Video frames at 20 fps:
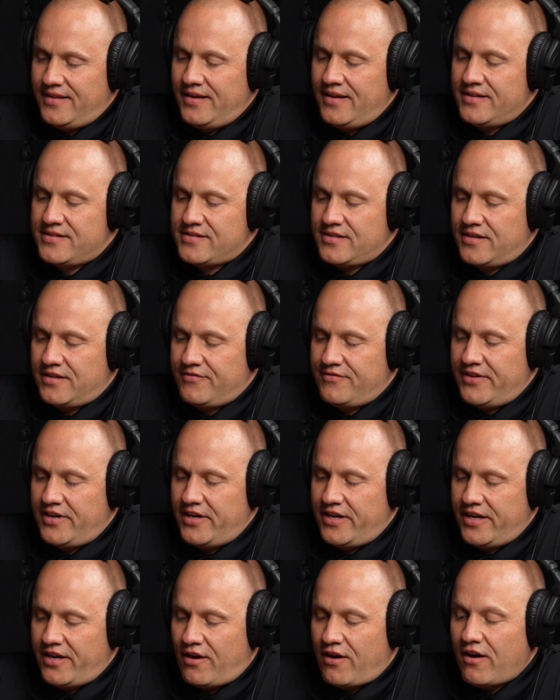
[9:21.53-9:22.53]
It's a
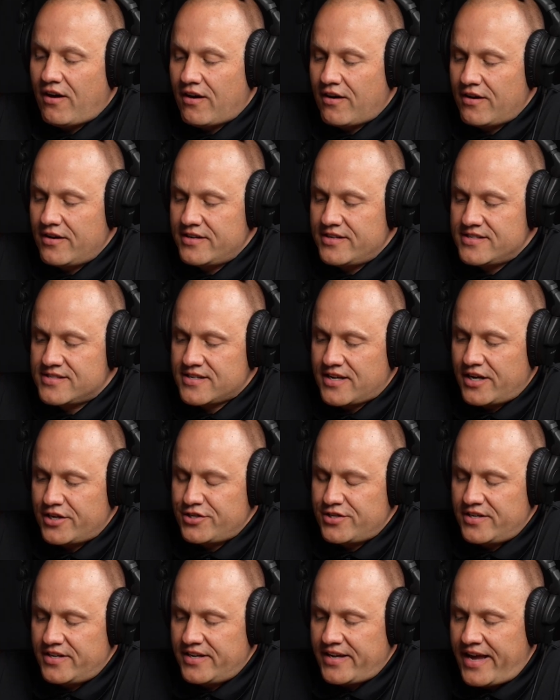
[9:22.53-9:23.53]
very hard
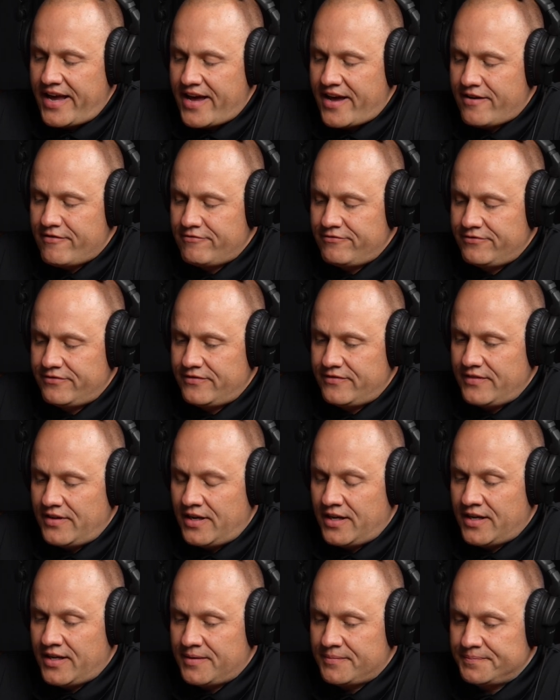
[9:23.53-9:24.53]
discussion to have
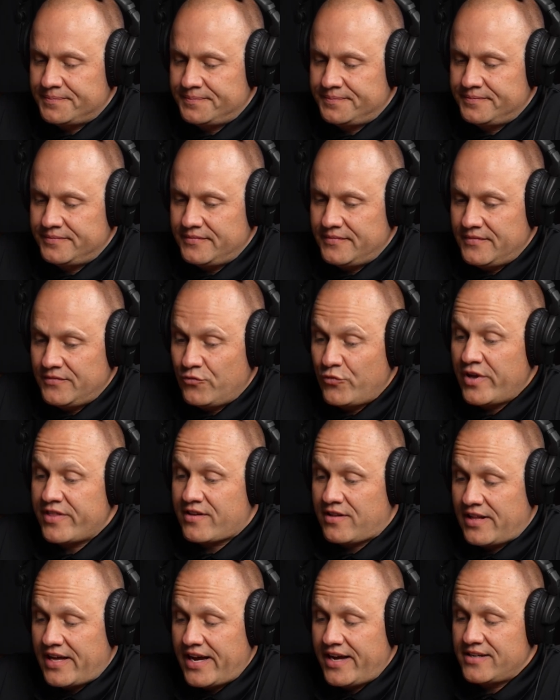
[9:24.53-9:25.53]

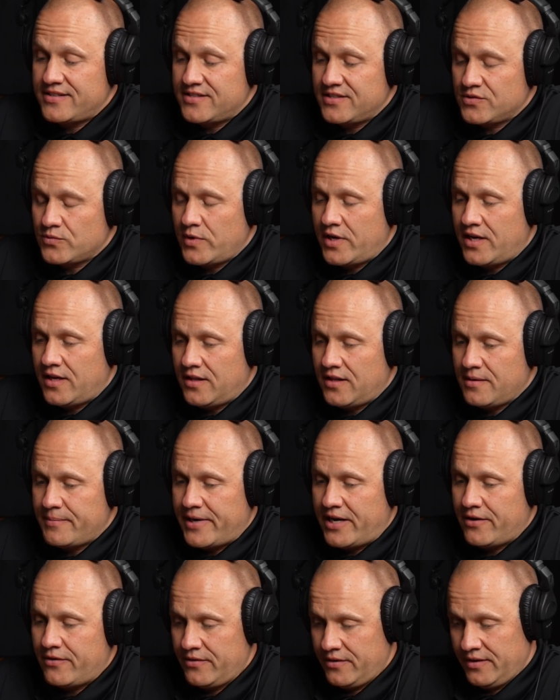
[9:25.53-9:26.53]
with clients as well
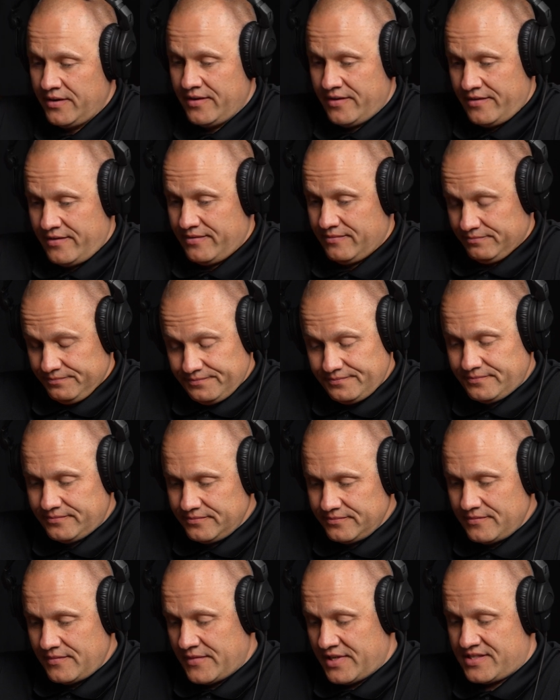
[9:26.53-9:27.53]
about
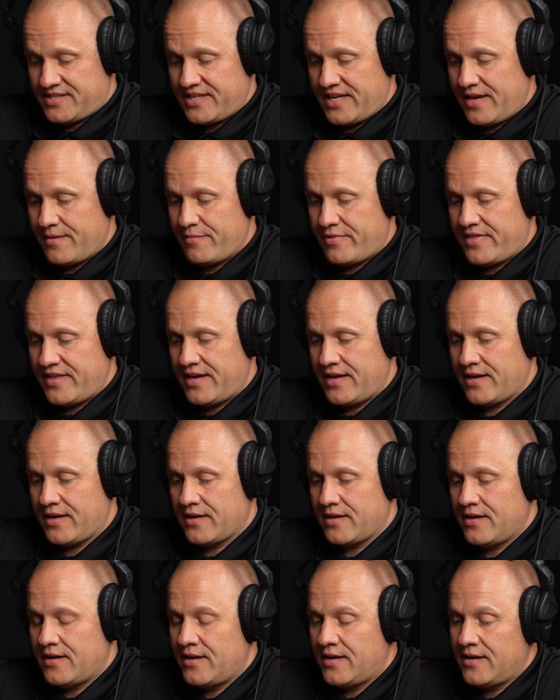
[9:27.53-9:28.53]
the same
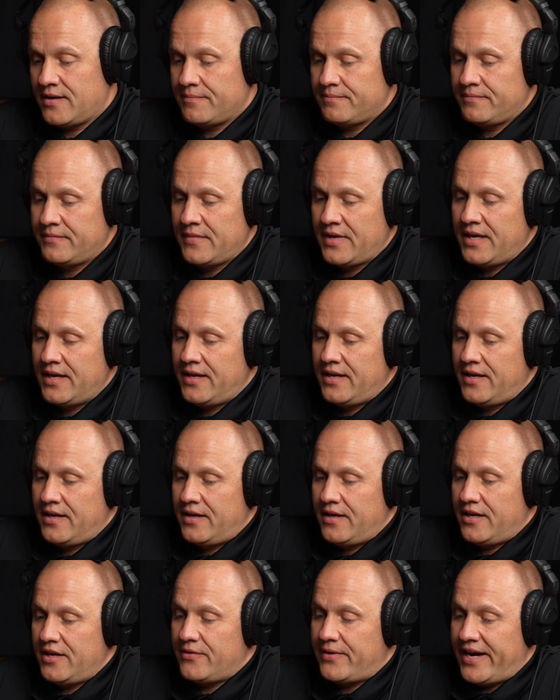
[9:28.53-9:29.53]
thing. I
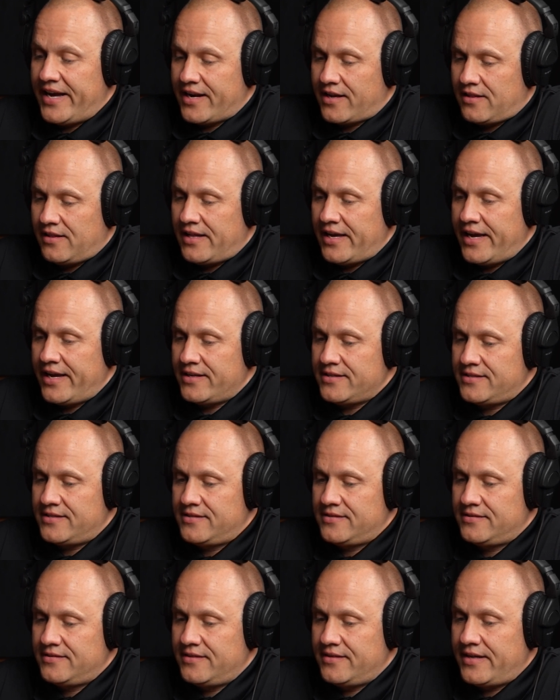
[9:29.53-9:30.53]
had a
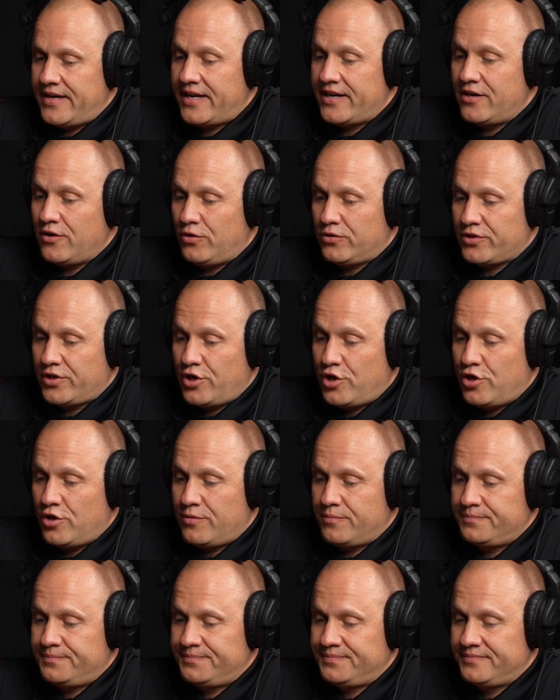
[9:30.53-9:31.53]
client, had an older
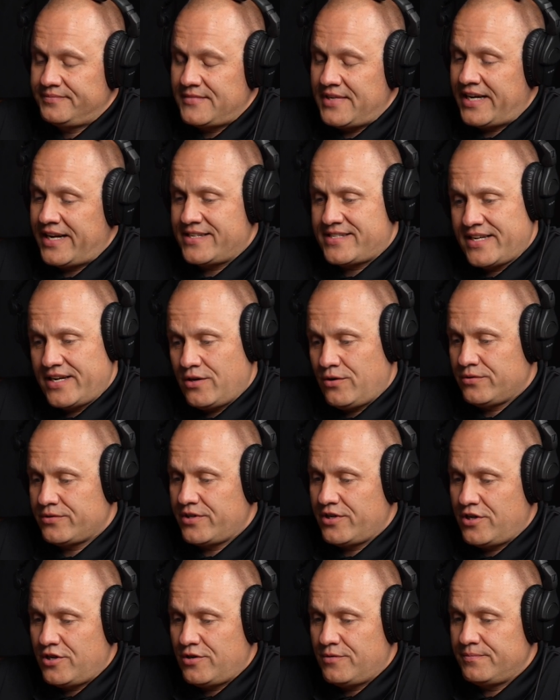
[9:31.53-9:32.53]
home, and I say
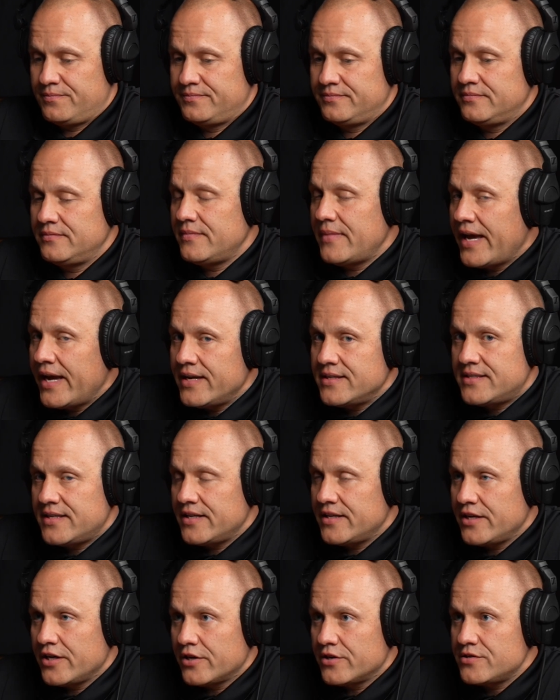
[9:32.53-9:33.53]
older home,
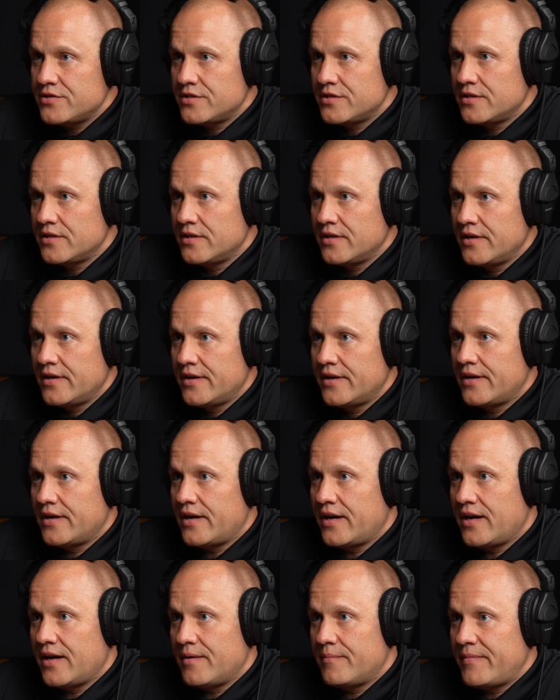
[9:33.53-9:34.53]
18 years,
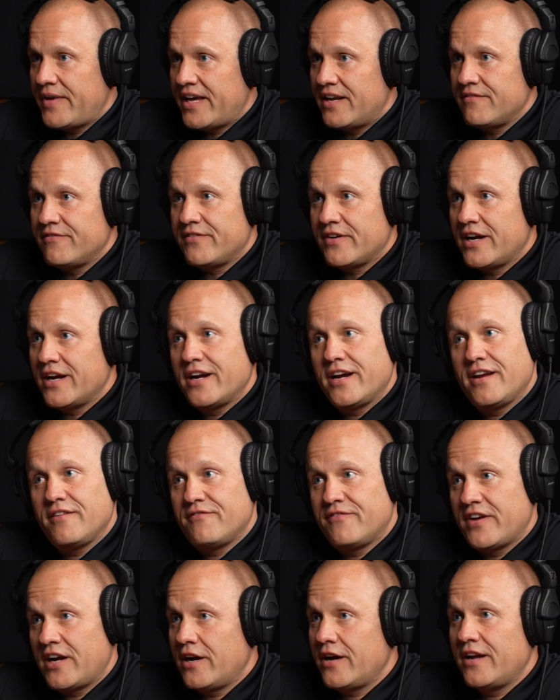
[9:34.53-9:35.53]
had a very,
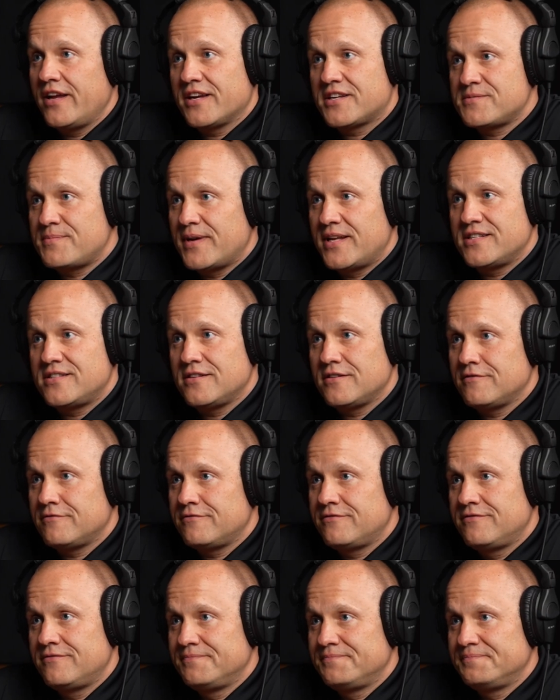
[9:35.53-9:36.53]
very
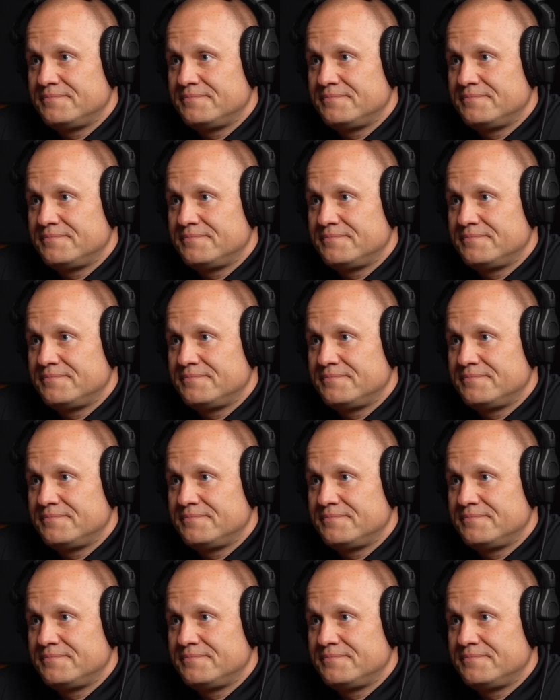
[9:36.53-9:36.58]
expensive